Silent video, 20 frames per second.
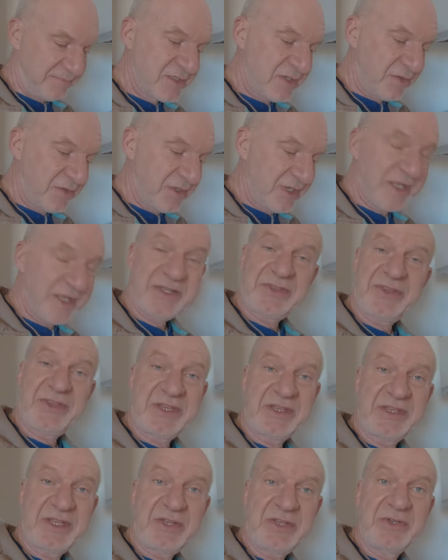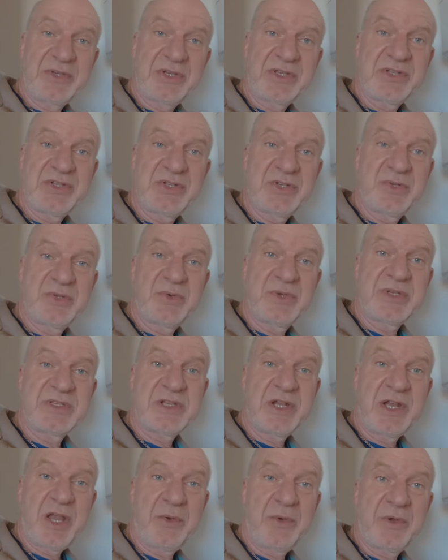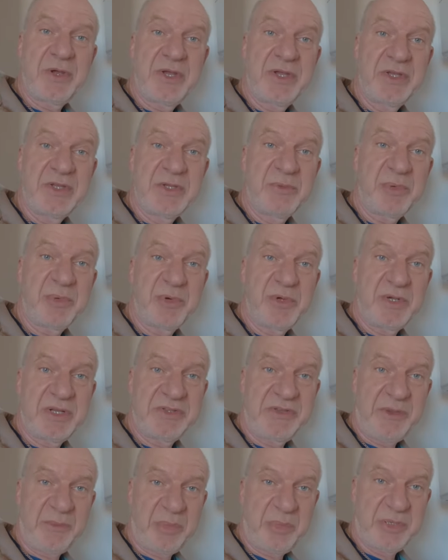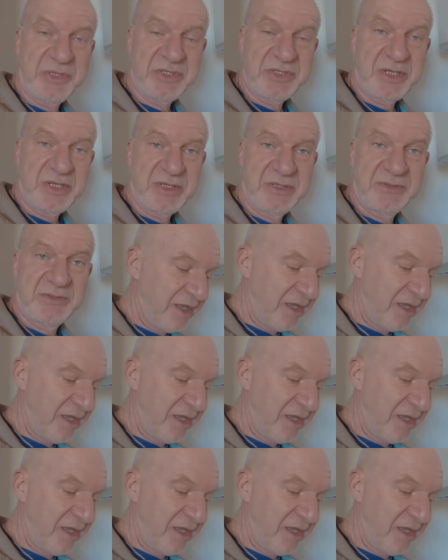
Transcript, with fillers: So the next thing that you can do is lower your boiler temperature.